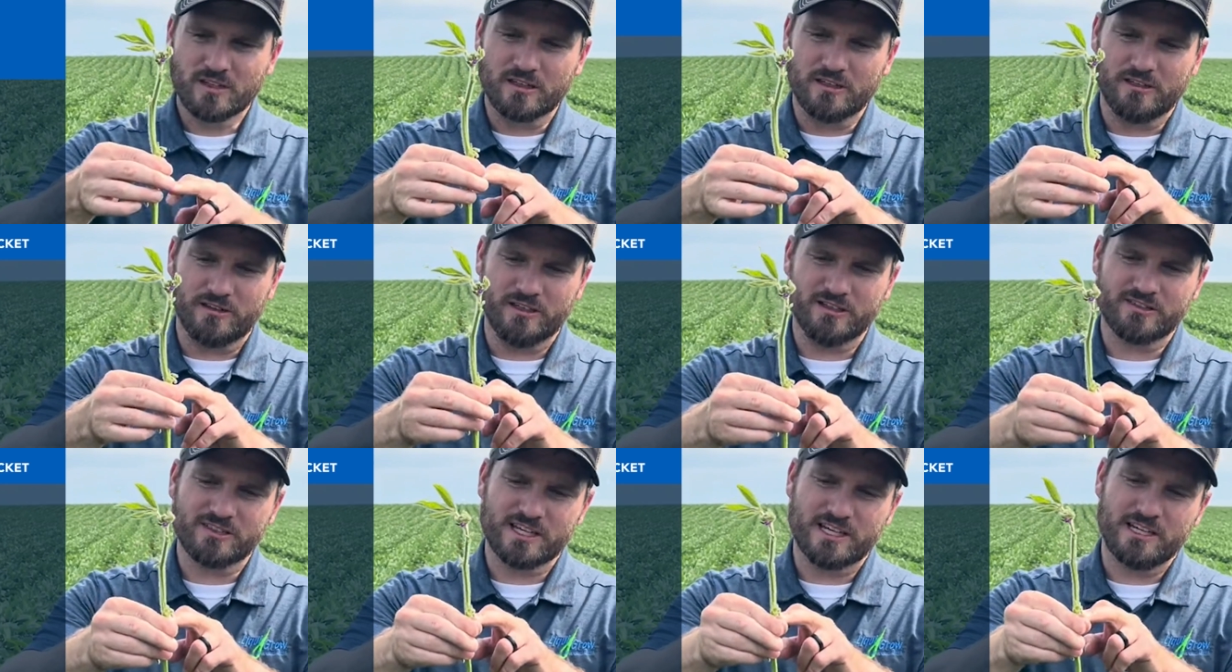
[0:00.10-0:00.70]
In
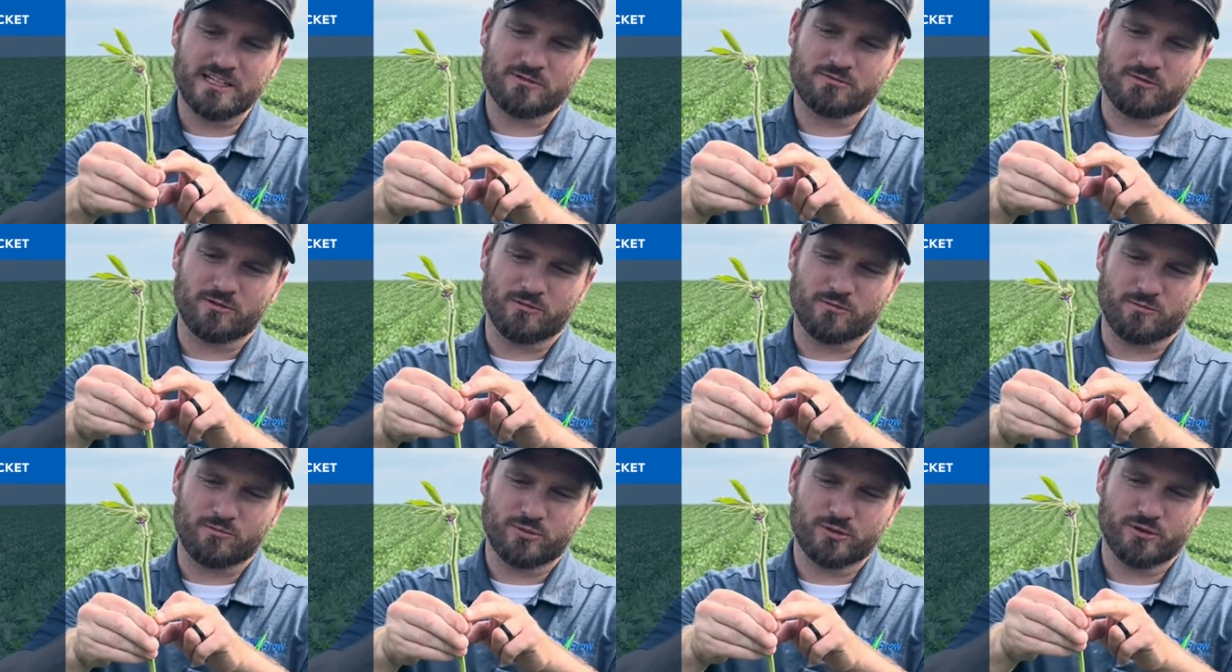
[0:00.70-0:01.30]
this case,
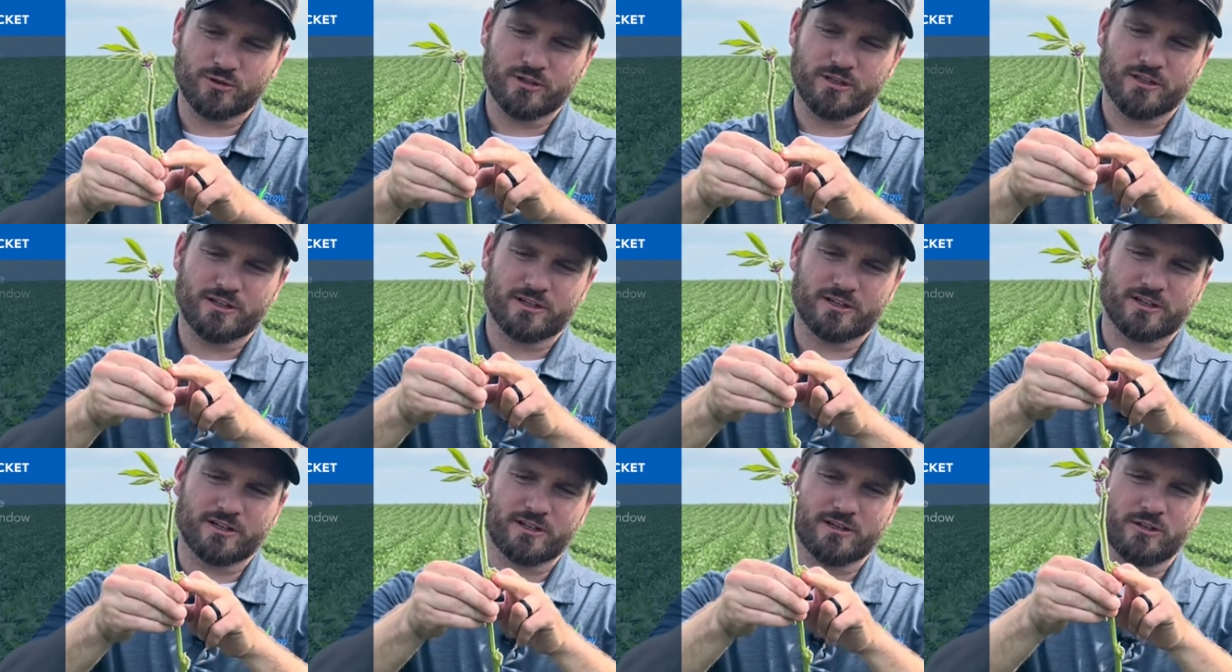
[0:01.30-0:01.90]
we're pretty
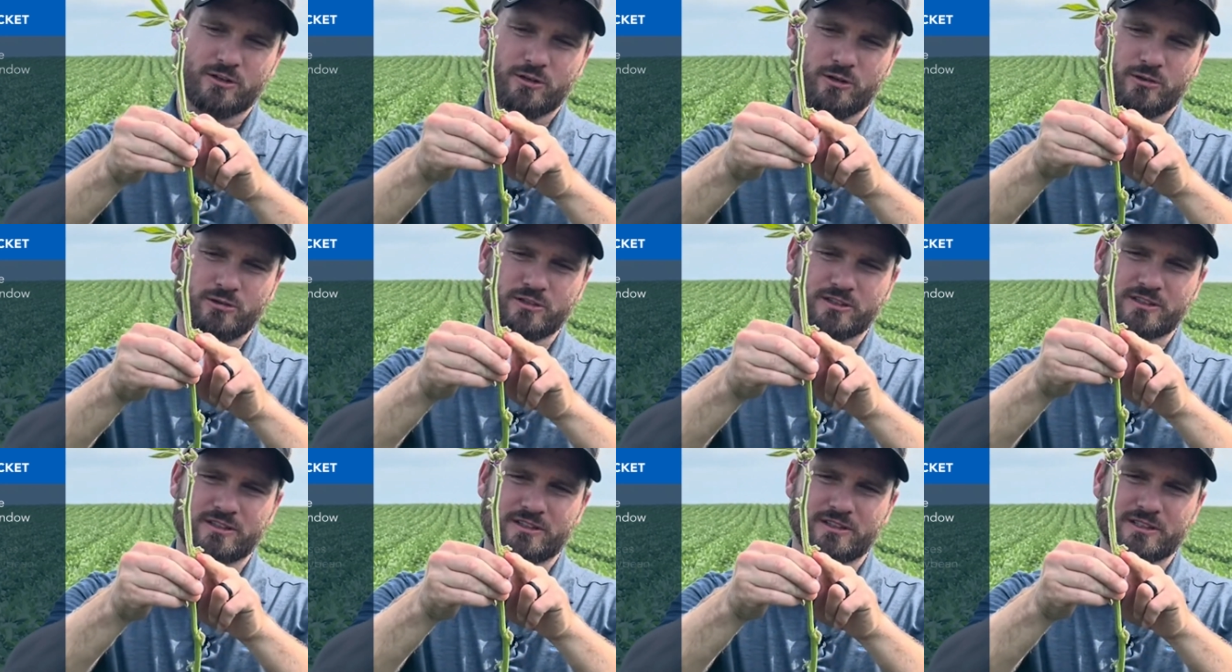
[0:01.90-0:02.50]
darn
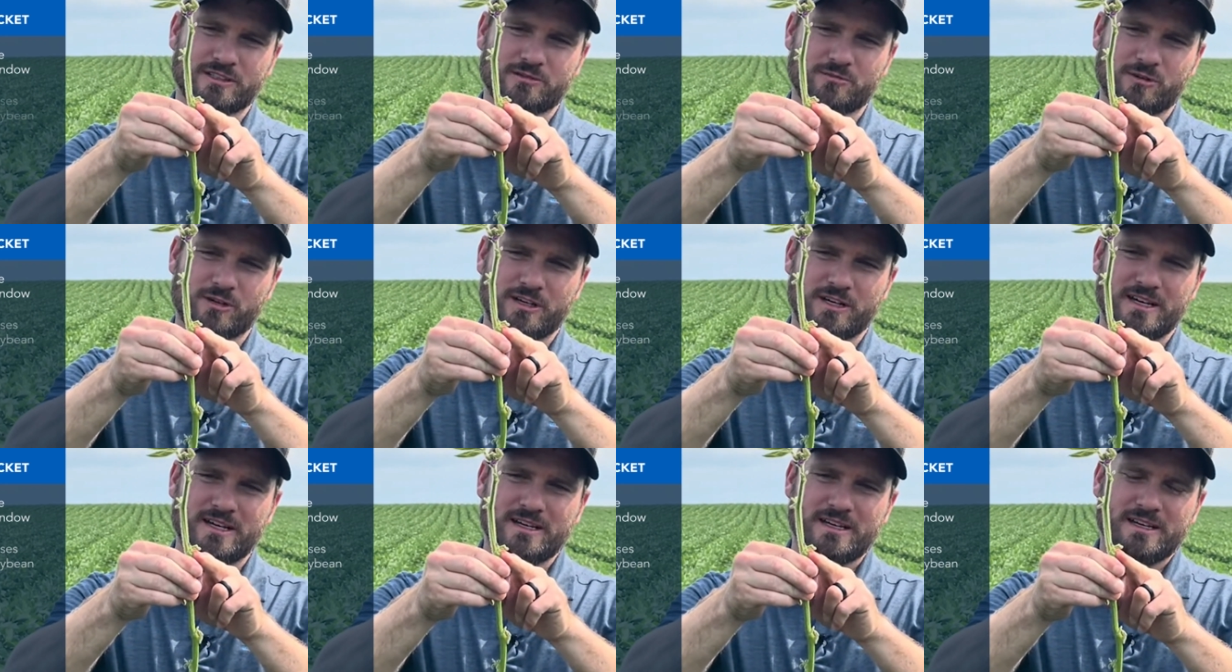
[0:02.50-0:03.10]
close And this
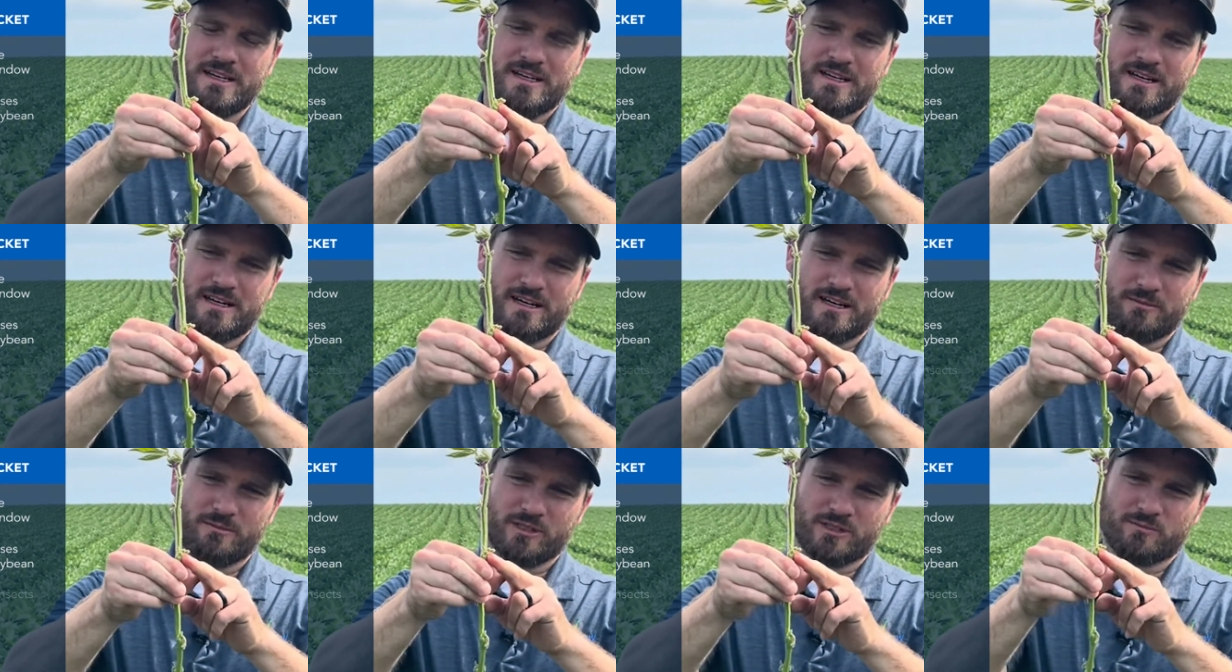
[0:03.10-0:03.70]
one.
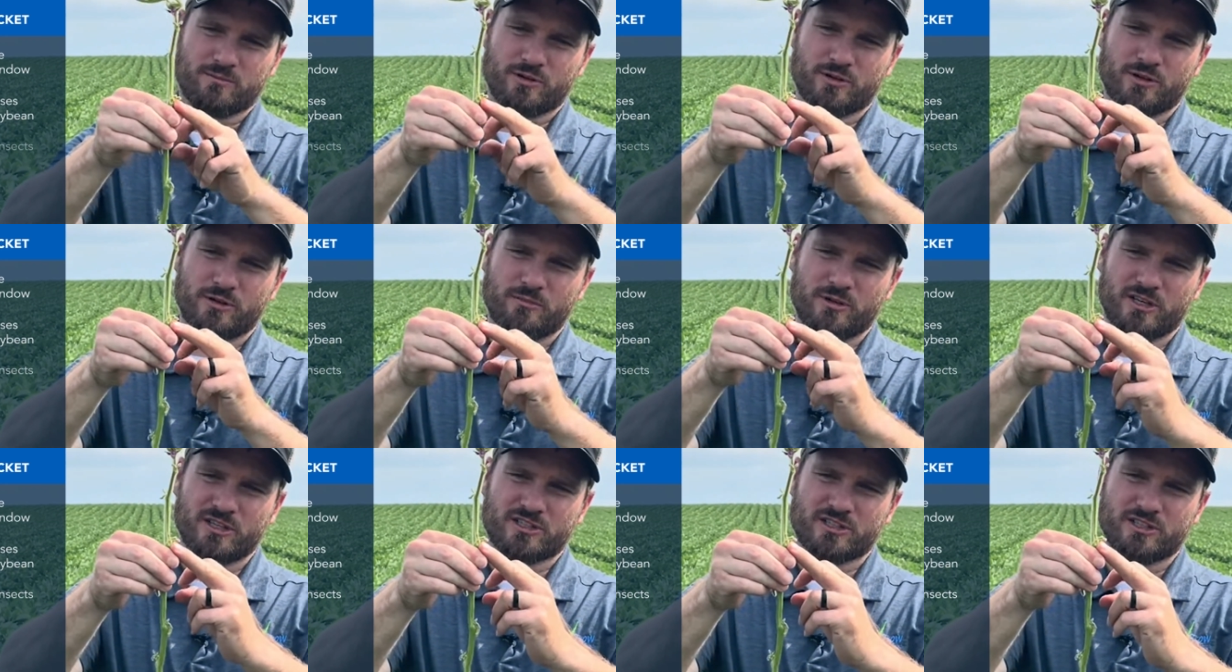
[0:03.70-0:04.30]
Um, pretty
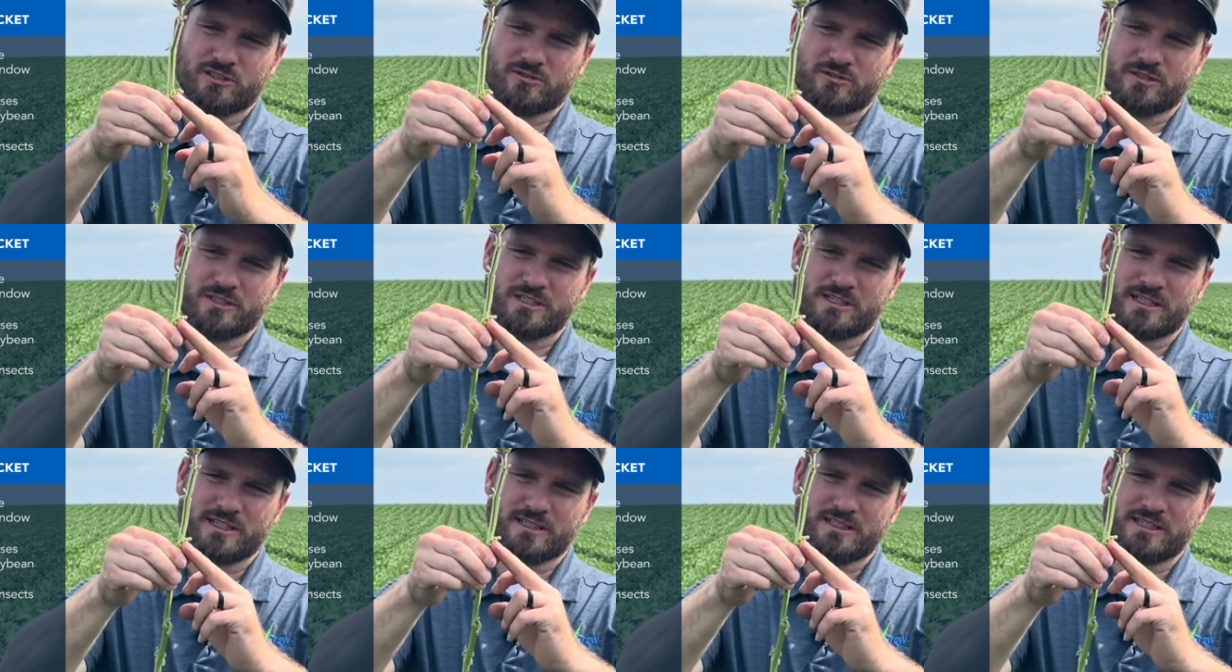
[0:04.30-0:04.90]
much a 3
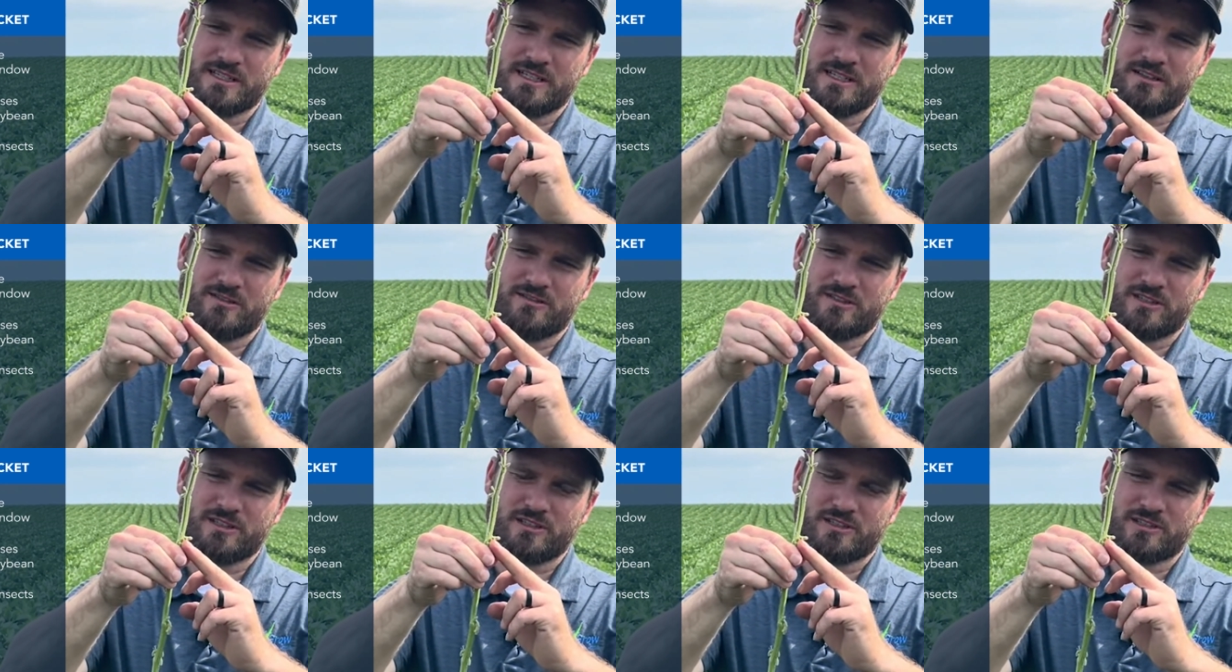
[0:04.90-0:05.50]
16
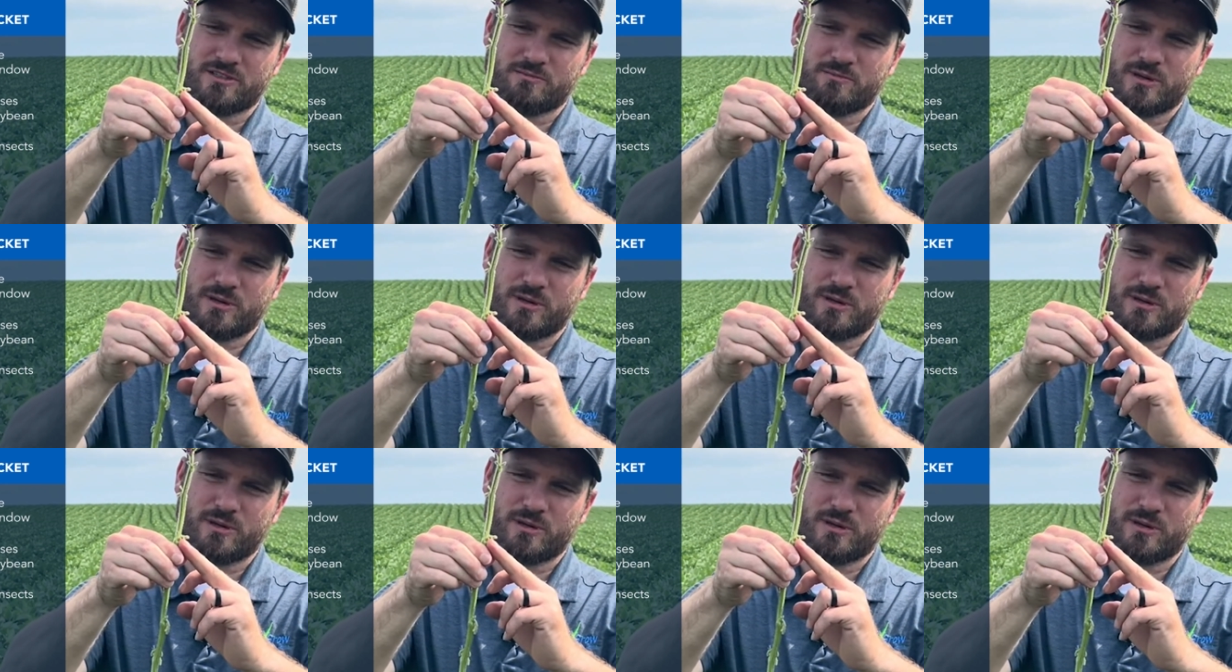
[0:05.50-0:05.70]
inch